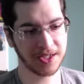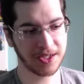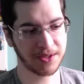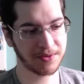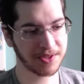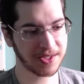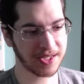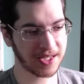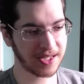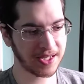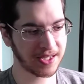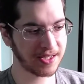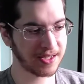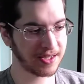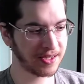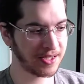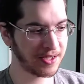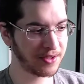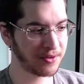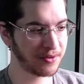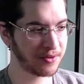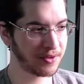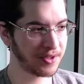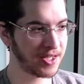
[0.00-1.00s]
It was like
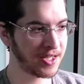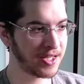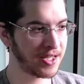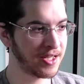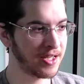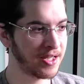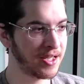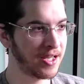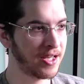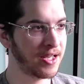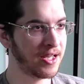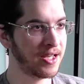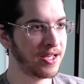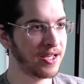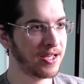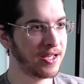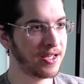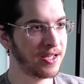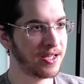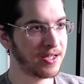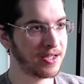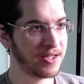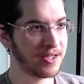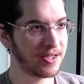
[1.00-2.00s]
literally
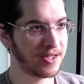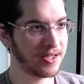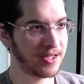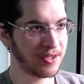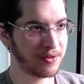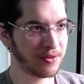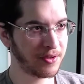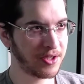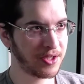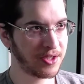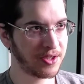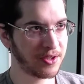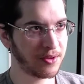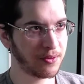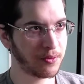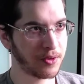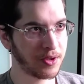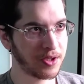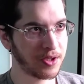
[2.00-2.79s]
the